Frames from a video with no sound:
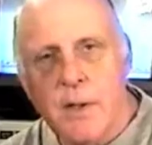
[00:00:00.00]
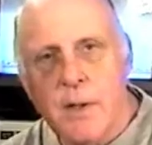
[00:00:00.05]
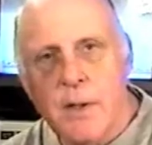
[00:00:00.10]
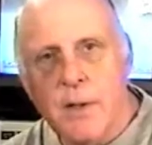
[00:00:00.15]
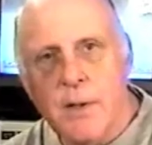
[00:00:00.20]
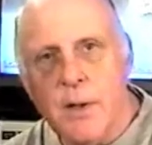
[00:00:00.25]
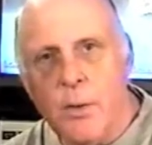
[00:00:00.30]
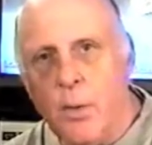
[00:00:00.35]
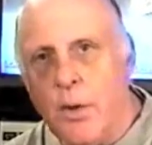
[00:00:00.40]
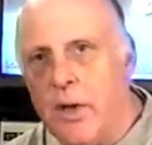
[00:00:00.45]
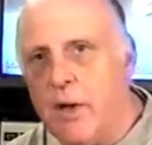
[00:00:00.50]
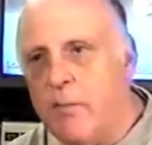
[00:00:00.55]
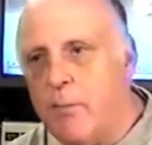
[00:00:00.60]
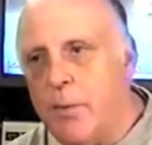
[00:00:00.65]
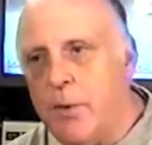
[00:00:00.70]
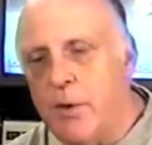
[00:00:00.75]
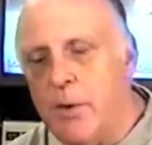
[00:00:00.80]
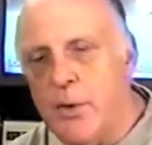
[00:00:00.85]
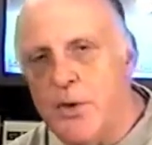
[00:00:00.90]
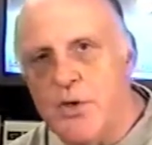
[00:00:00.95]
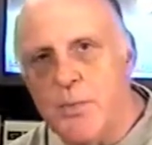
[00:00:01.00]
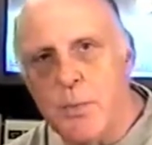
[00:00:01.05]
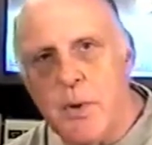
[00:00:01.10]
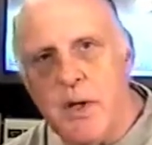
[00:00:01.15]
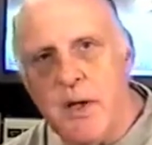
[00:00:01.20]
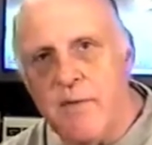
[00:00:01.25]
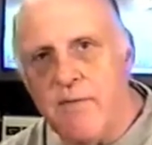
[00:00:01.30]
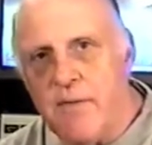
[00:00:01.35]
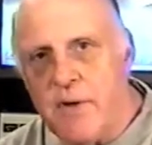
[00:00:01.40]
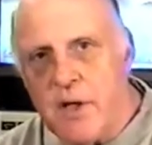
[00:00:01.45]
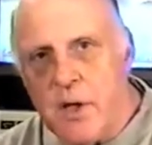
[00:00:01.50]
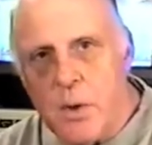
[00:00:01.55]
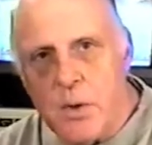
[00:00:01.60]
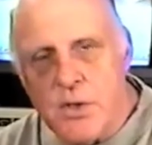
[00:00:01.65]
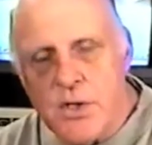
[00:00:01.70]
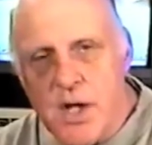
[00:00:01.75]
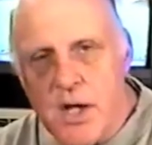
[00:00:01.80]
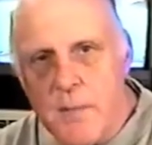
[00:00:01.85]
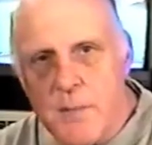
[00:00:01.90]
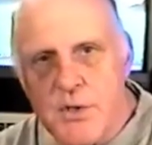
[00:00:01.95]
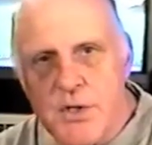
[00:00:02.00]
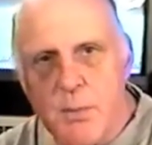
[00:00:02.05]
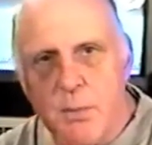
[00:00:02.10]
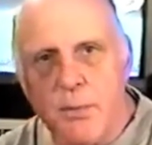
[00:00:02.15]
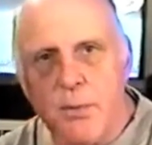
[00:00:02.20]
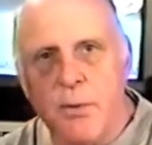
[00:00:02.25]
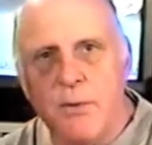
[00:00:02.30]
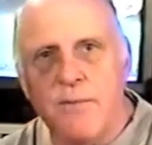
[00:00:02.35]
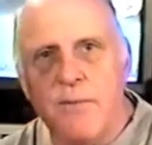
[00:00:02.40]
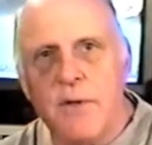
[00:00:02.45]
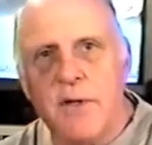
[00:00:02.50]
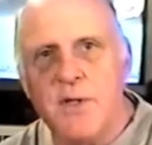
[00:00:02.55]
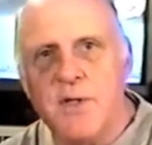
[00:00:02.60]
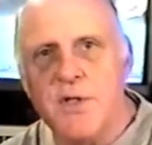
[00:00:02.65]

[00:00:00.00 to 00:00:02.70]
Now we have produced many videotapes to prove this,